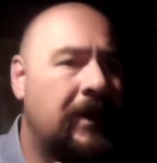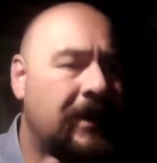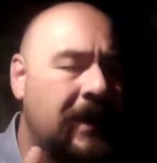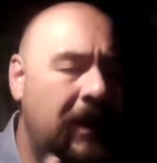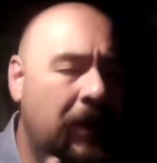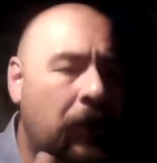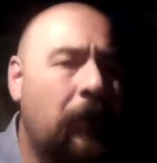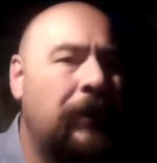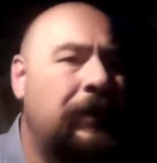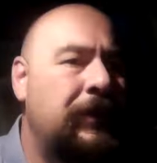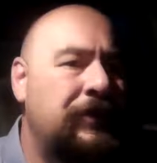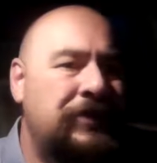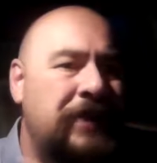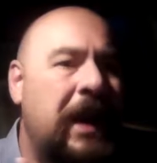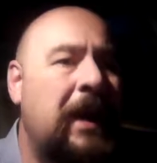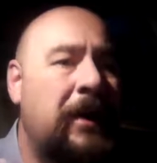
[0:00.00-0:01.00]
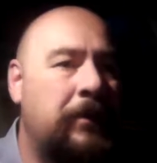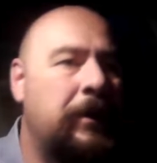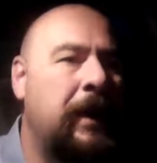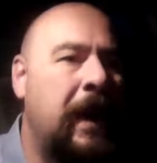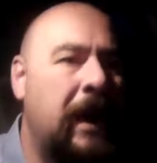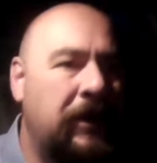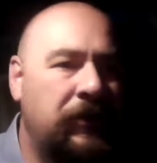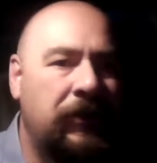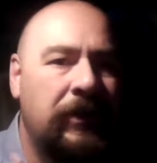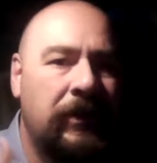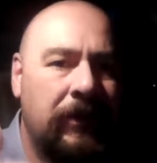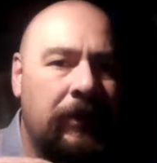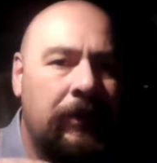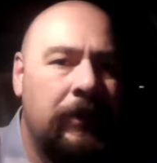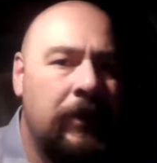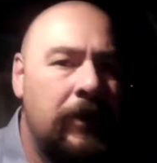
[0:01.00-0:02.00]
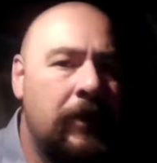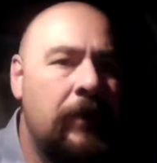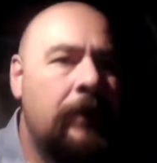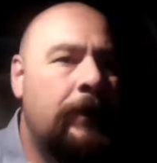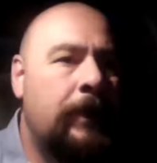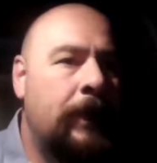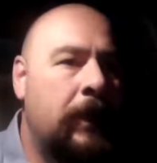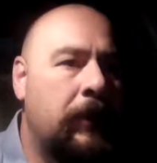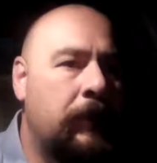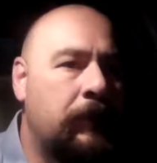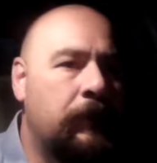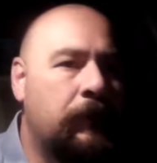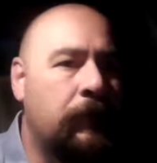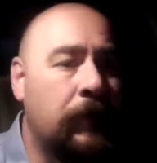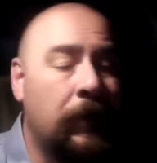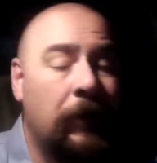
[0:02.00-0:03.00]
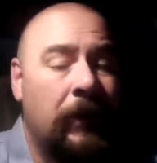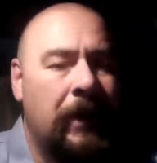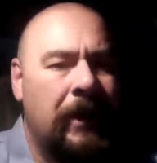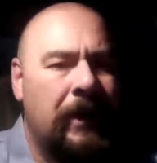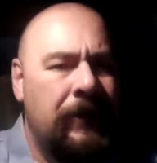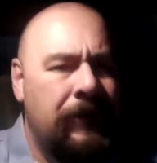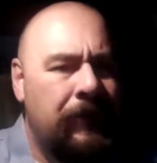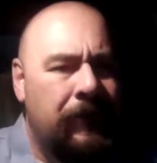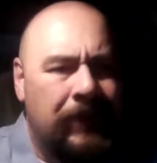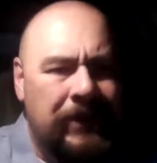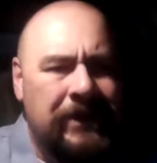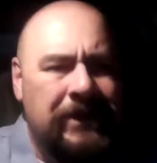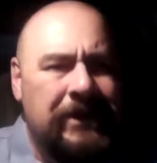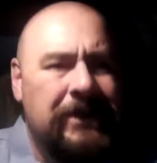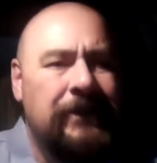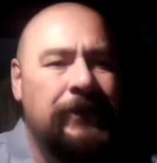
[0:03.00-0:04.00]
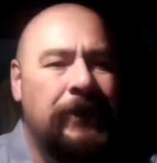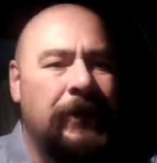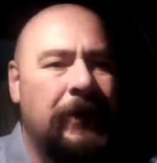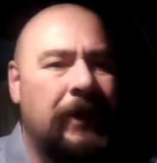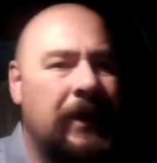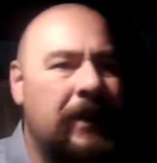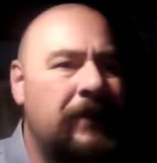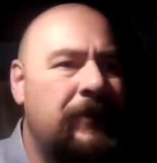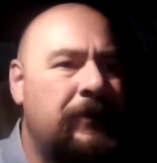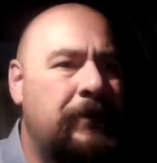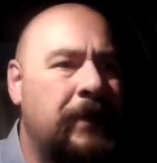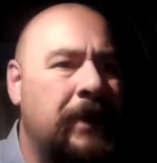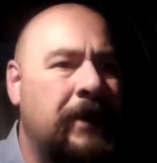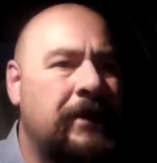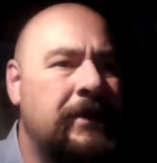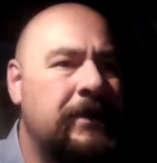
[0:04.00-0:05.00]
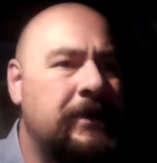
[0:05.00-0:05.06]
not only this channel, but actual real life, which this is real life, but